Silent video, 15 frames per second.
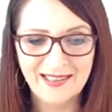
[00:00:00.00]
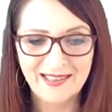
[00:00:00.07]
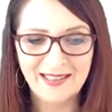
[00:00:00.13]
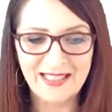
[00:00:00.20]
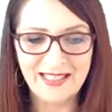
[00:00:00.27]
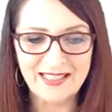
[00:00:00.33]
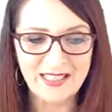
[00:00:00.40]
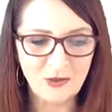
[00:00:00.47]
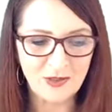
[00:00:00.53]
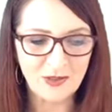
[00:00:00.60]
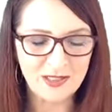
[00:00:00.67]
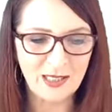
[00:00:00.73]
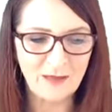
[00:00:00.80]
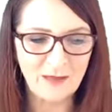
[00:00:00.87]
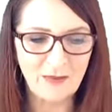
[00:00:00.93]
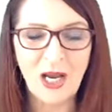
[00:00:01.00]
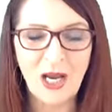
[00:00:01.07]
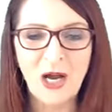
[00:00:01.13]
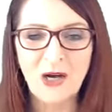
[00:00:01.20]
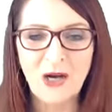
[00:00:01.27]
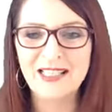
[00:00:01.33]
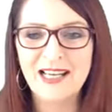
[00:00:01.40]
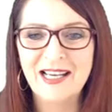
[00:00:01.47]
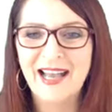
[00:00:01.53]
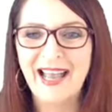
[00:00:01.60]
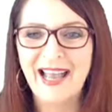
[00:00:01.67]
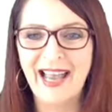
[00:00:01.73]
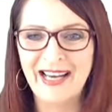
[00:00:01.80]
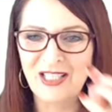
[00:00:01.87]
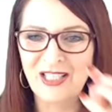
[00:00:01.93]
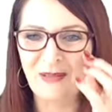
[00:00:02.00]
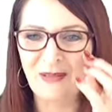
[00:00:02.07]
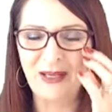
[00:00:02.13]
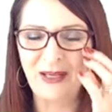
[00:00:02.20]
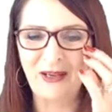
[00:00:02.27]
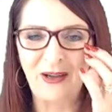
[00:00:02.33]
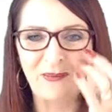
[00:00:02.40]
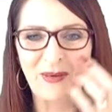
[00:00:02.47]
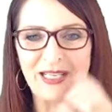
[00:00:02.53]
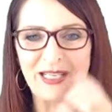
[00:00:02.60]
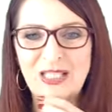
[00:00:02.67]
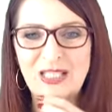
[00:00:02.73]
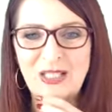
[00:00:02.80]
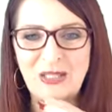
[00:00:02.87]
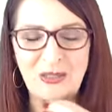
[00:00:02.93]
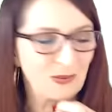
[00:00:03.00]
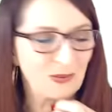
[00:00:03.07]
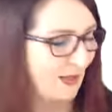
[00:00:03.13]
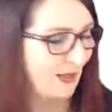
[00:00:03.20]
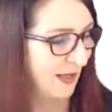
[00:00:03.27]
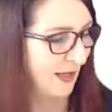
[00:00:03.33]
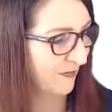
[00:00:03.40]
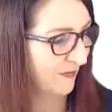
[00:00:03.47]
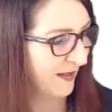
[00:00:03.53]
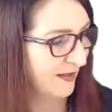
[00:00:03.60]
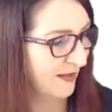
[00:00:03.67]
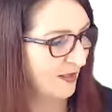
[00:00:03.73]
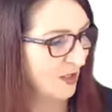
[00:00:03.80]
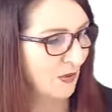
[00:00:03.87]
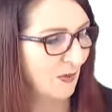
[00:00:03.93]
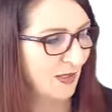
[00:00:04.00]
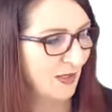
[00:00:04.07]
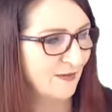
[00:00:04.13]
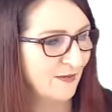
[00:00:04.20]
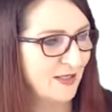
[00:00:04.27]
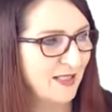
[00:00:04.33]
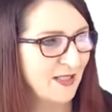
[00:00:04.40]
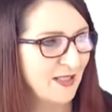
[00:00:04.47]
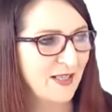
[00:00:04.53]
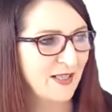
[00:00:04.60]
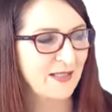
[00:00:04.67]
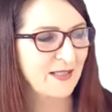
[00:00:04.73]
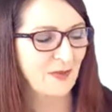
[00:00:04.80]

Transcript: It's interesting because actually when I went to one of the sites,